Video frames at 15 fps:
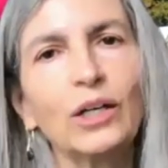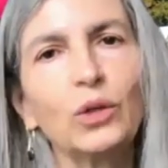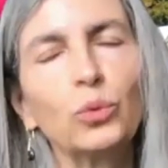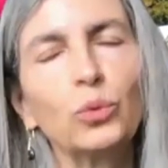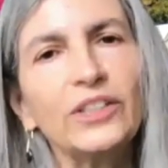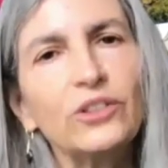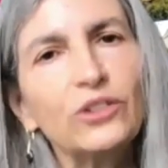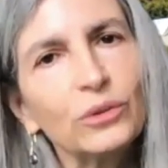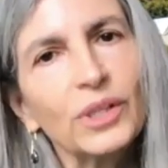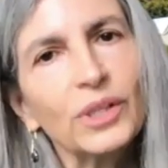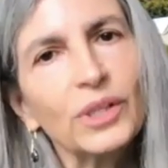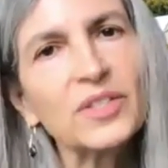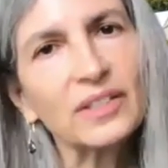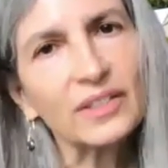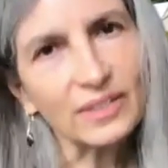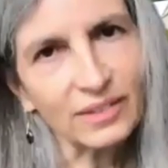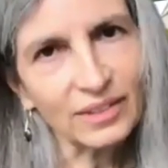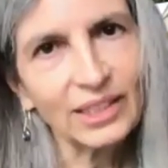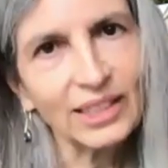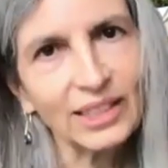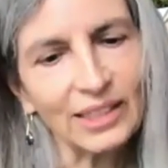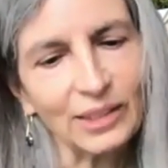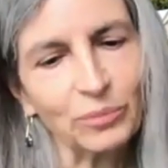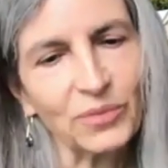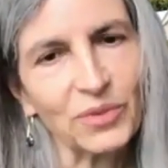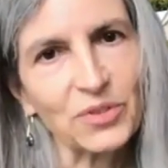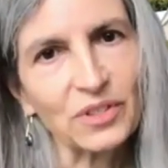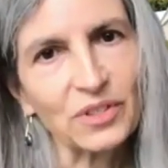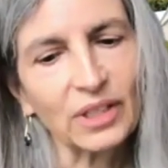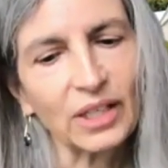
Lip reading: We do this in teams.